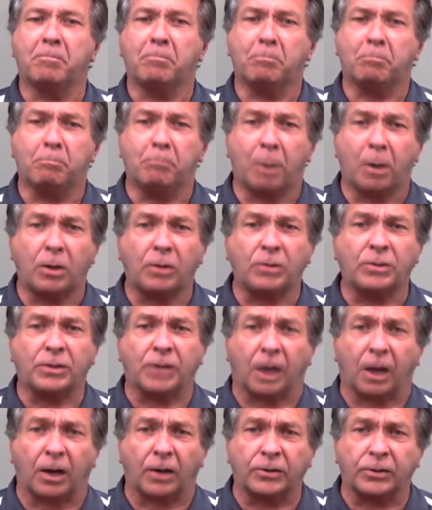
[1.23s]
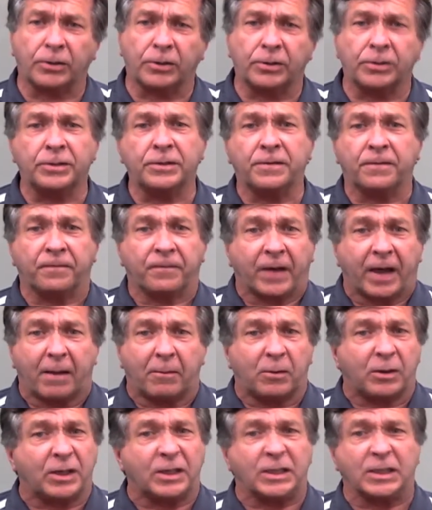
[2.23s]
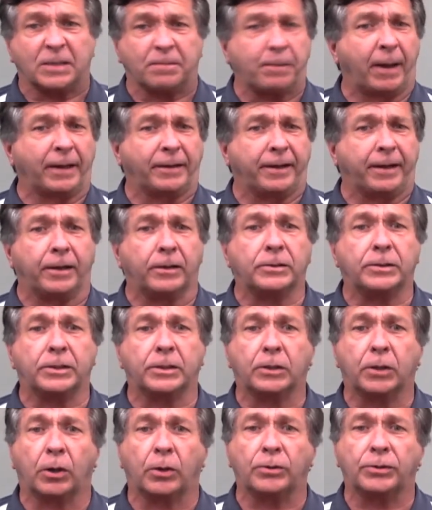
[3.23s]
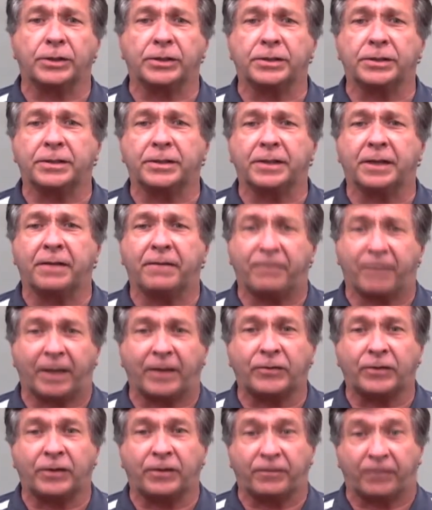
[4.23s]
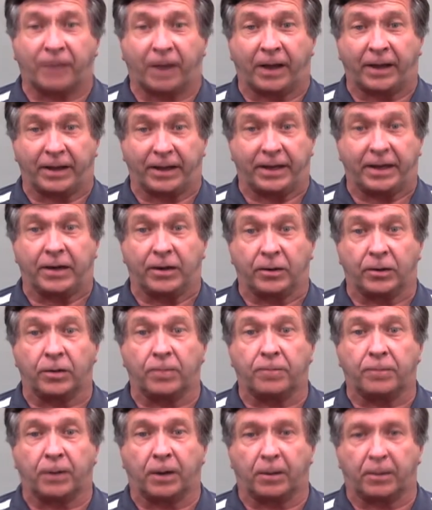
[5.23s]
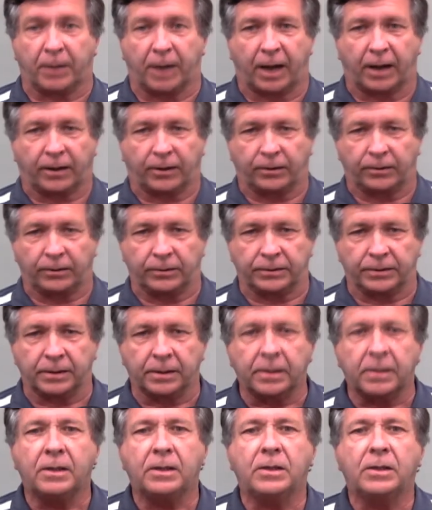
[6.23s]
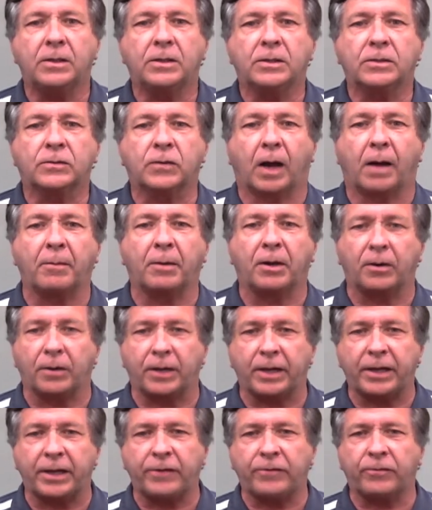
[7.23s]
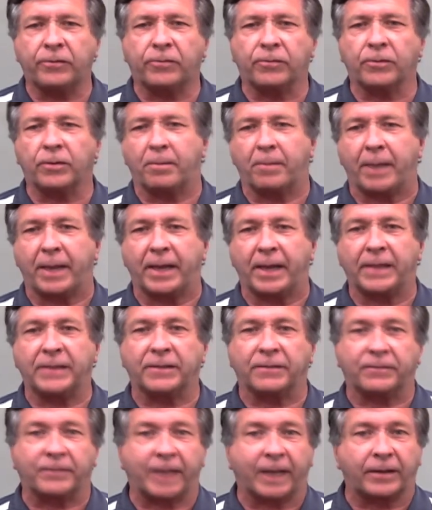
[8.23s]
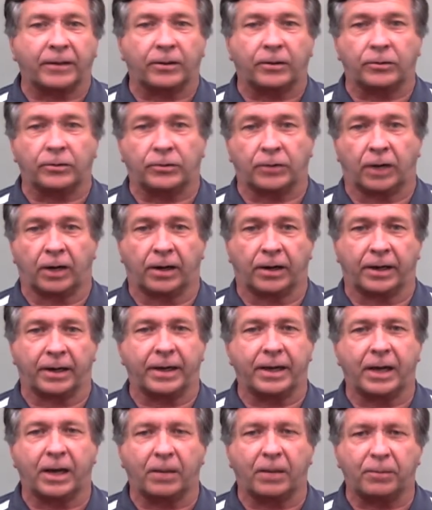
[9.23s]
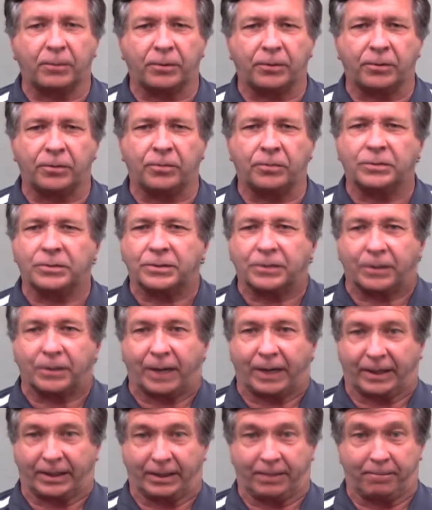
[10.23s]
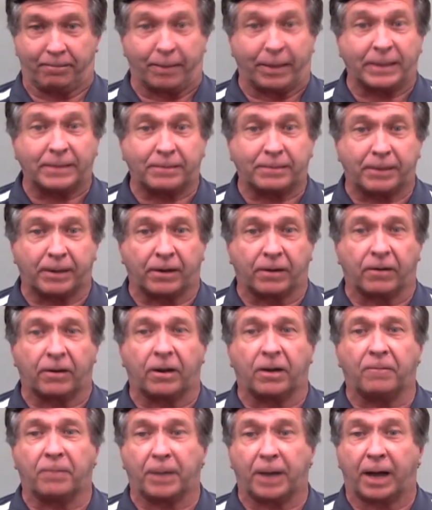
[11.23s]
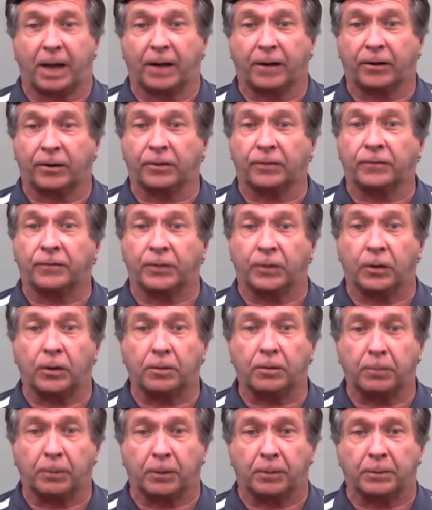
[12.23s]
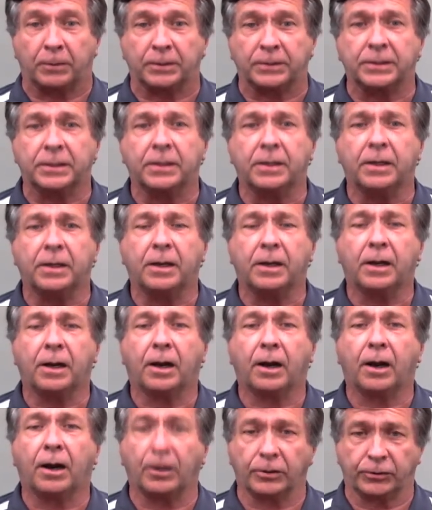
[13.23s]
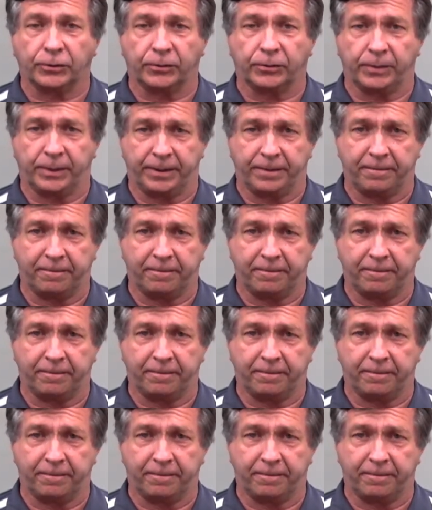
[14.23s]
Most archers, families, spectators, and coaches eventually find they need a good pair of binoculars. So I'm going to lead you through the maze of technical jargon and help you select the best pair of binoculars for your purpose, archery.